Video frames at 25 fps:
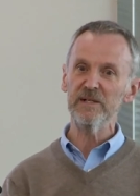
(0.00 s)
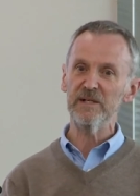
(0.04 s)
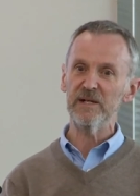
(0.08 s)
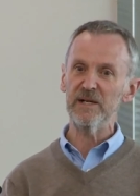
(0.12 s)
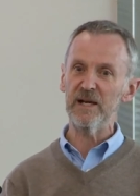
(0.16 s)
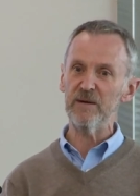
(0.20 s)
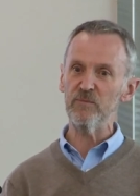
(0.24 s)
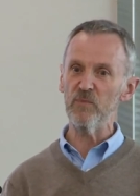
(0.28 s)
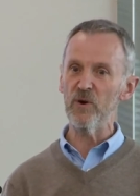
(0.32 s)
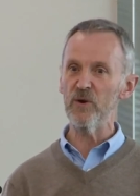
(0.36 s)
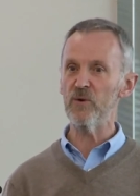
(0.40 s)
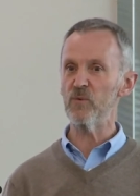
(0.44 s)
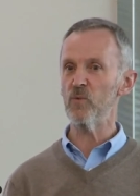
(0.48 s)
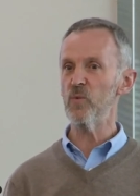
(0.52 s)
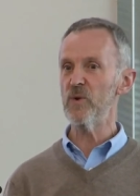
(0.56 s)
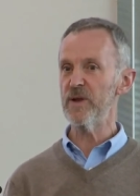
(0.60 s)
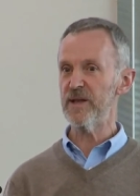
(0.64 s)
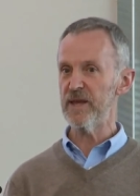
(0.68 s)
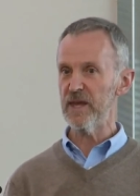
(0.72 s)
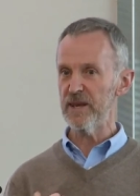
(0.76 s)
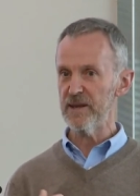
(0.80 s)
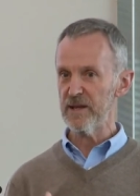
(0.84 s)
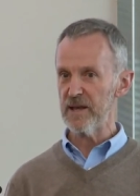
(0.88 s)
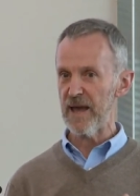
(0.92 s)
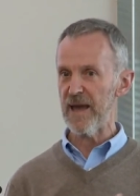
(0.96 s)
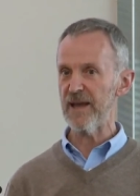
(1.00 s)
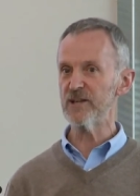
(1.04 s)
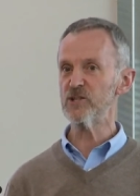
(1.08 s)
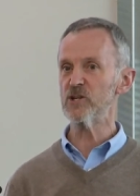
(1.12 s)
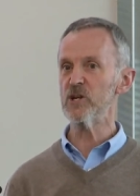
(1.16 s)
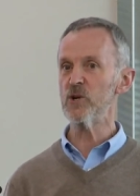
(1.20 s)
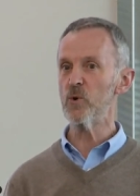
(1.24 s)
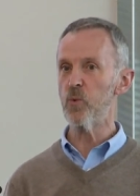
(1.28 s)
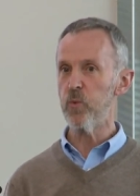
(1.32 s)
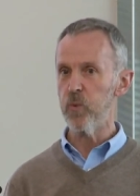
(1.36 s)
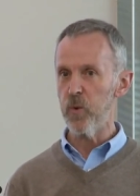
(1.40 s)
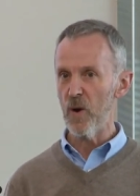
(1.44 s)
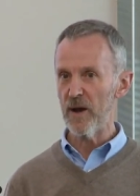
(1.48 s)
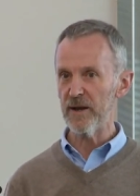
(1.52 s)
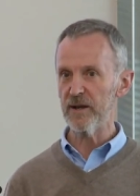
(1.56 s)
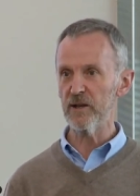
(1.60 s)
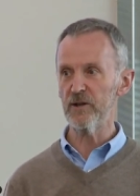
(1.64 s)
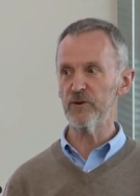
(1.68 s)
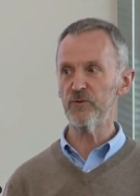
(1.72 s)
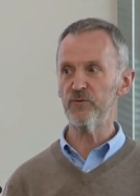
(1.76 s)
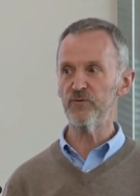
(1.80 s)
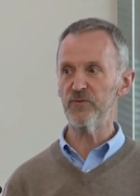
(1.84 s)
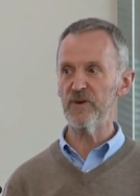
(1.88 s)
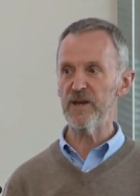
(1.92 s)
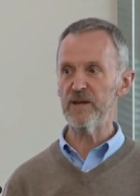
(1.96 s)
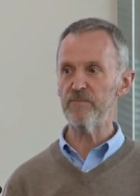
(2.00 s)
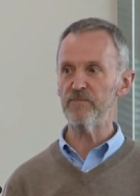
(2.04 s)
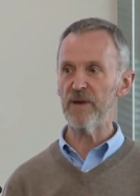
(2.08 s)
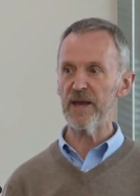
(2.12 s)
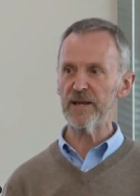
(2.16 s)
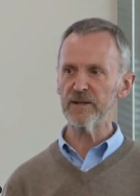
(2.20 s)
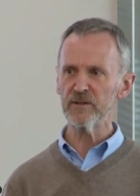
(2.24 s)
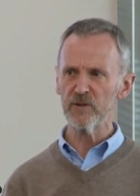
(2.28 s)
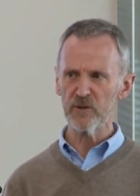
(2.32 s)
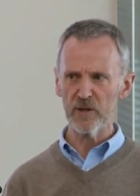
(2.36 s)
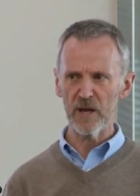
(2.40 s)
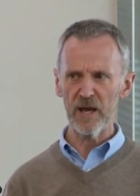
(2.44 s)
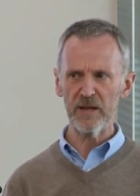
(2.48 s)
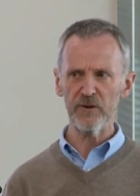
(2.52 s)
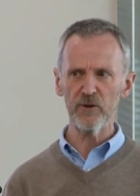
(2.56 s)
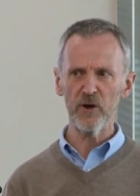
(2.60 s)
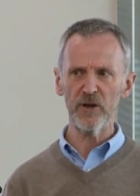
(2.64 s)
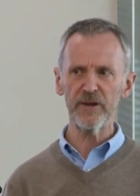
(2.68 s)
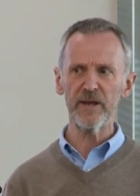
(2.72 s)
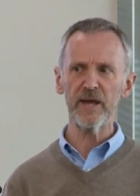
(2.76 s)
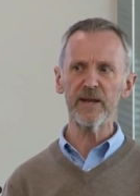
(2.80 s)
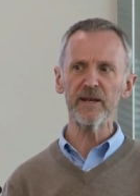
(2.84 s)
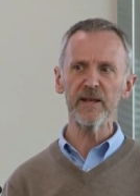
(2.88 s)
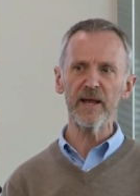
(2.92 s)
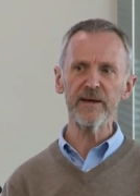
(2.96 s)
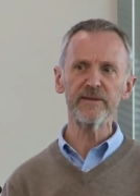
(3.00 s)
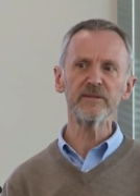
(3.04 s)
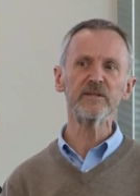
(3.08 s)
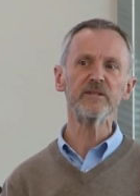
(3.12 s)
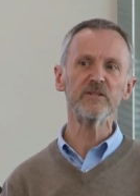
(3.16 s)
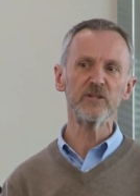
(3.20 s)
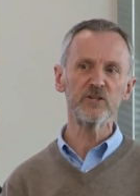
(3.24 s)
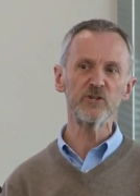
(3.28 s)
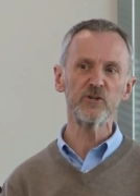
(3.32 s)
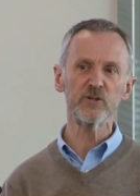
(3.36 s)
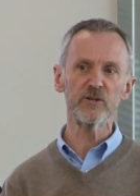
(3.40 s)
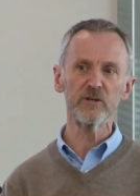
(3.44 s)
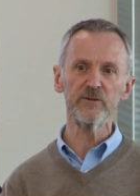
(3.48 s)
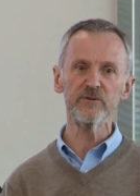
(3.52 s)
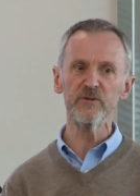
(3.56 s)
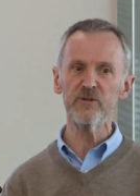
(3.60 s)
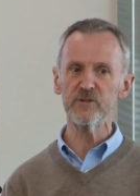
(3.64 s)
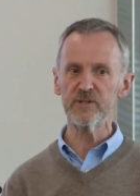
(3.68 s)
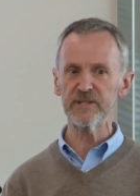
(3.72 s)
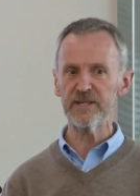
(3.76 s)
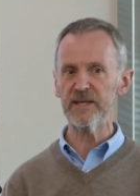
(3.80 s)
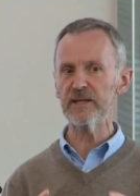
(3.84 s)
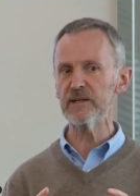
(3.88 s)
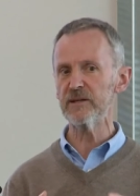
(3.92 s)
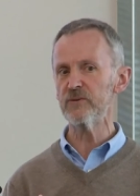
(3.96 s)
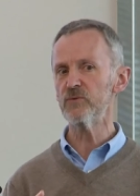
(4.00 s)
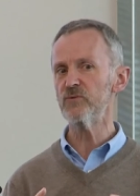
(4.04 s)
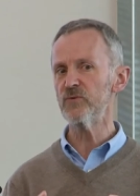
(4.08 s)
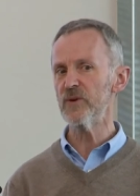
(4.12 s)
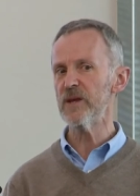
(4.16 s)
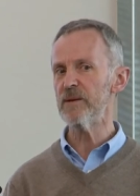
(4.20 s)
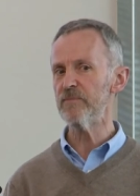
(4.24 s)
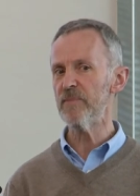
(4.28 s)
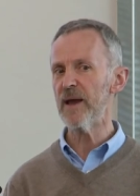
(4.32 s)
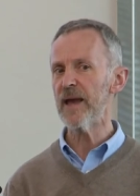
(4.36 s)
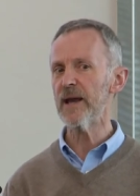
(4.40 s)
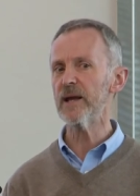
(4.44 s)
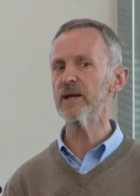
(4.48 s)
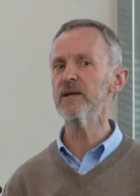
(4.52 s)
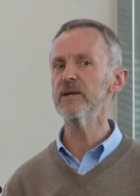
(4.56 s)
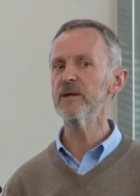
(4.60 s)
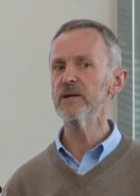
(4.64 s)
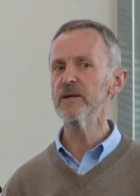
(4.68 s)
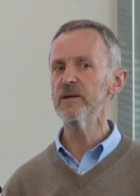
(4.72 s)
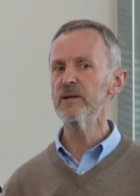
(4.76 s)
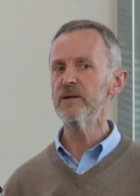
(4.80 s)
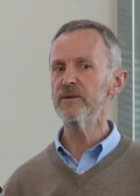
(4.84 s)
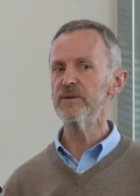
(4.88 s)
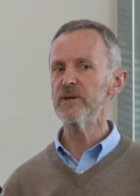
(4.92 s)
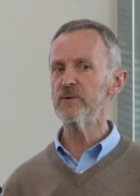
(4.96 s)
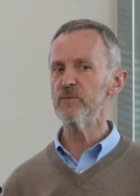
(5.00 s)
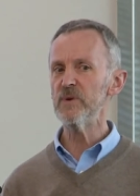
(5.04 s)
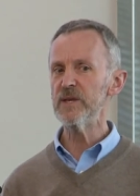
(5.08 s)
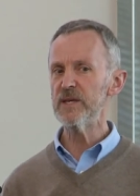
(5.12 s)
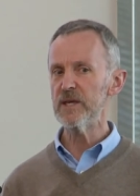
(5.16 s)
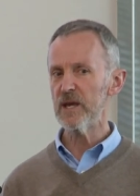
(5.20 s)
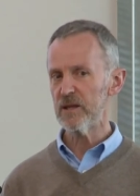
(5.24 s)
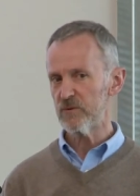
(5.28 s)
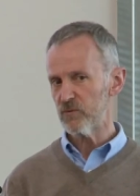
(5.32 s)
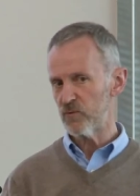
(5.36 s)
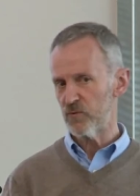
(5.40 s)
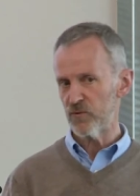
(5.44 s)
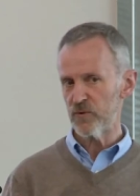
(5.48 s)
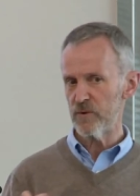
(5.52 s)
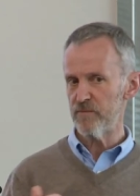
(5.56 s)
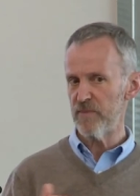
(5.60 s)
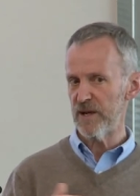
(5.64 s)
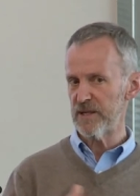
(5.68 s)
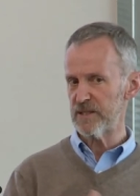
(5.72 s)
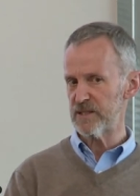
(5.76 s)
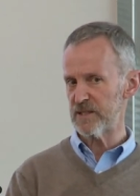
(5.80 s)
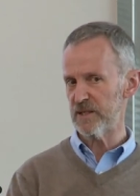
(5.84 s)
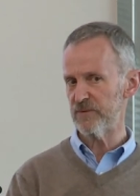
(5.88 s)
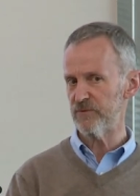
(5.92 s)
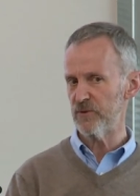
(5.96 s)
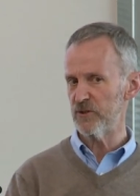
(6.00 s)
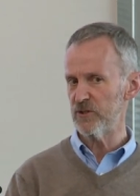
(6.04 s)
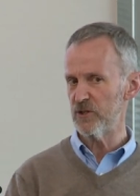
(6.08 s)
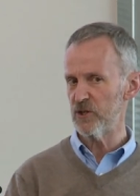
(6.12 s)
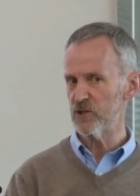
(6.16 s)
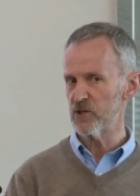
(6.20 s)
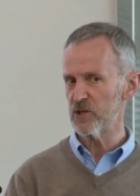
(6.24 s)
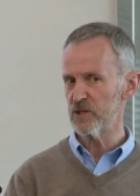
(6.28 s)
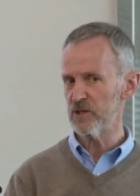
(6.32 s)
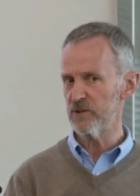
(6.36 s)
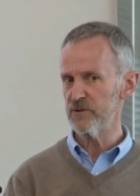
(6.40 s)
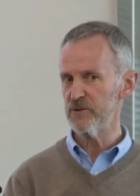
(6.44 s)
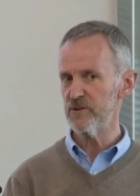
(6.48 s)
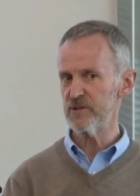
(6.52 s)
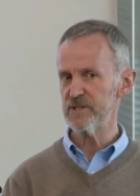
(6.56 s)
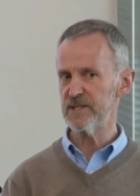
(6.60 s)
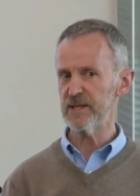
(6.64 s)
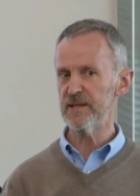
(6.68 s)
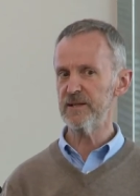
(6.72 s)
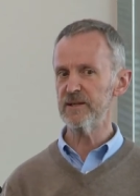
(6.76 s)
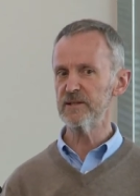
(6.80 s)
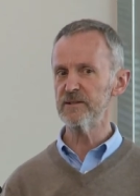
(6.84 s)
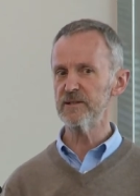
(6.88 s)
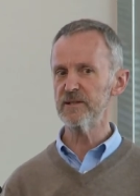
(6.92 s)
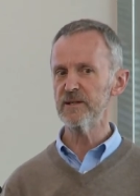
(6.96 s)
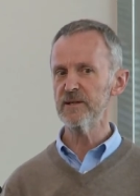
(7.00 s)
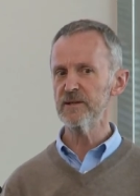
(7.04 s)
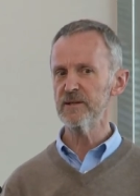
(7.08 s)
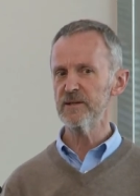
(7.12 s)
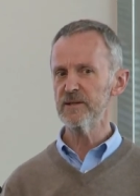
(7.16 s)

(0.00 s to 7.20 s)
Um, we're, we're, getting actually quite a lot of feedback, not unlike the Digital New Zealand feedback that we get from our stuff in Digital New Zealand.